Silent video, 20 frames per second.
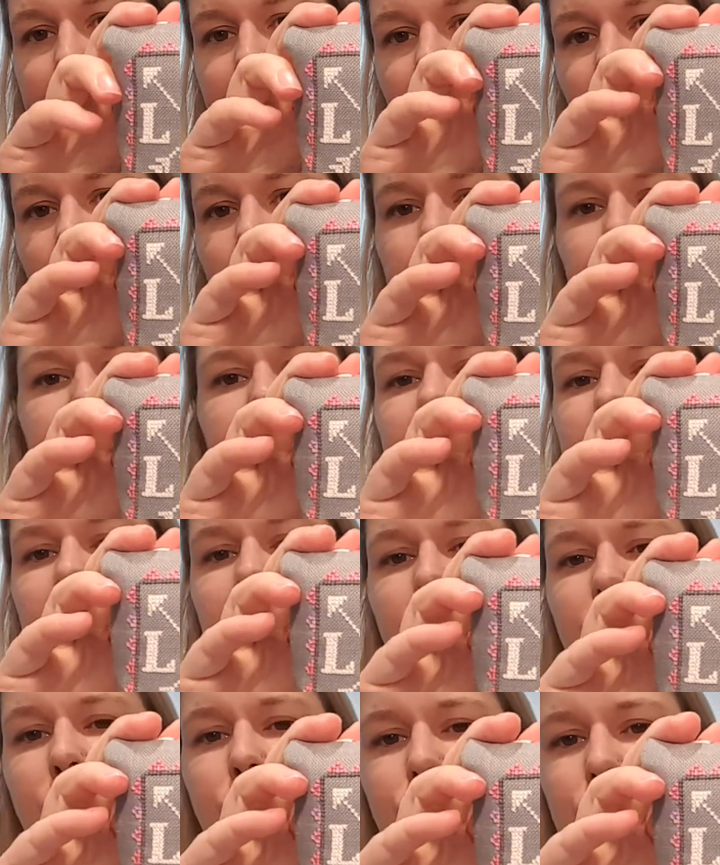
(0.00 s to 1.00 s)
But
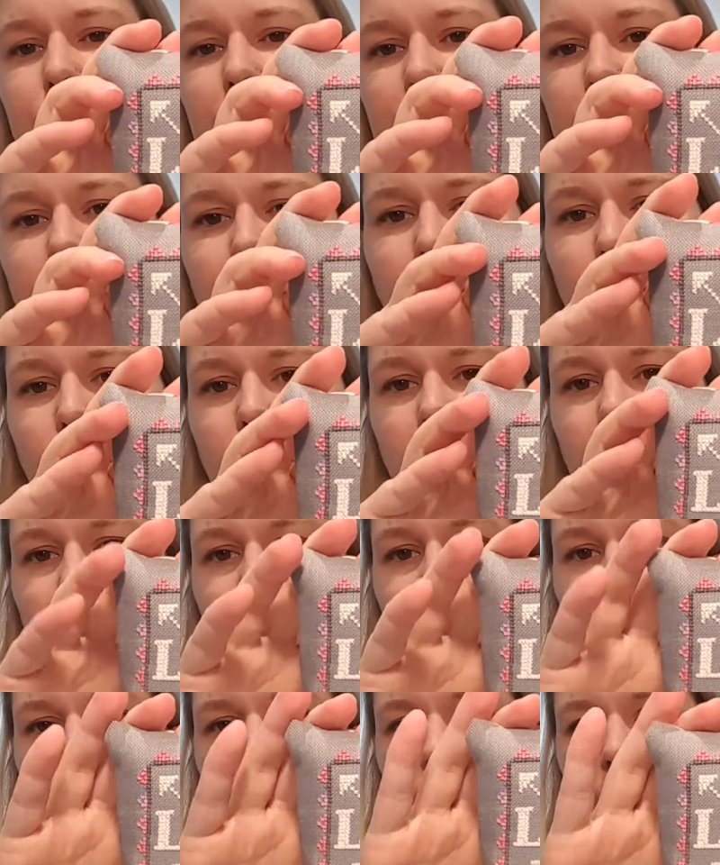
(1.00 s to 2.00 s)
you should be able to Google
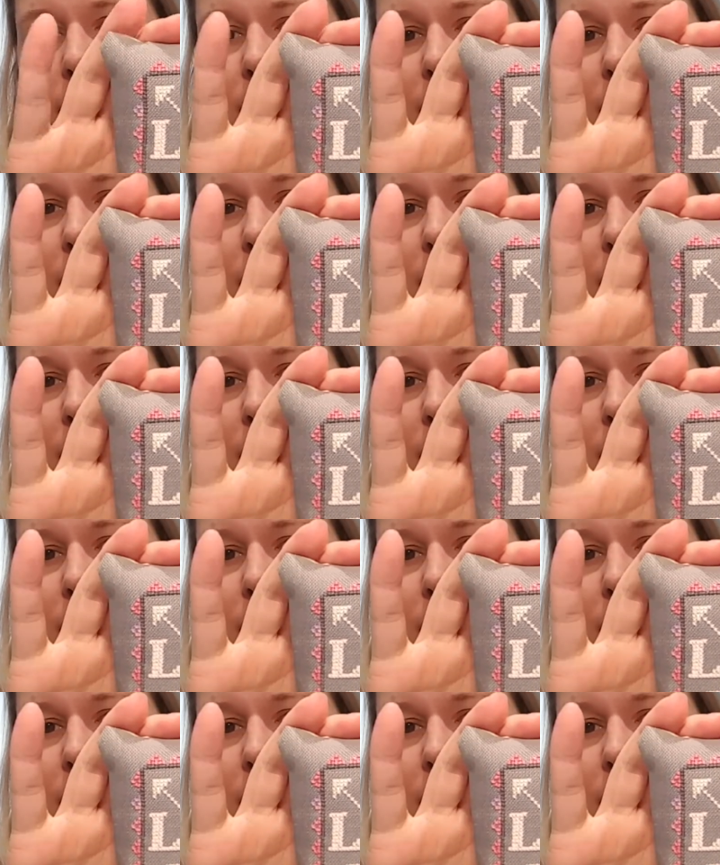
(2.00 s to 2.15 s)
it pretty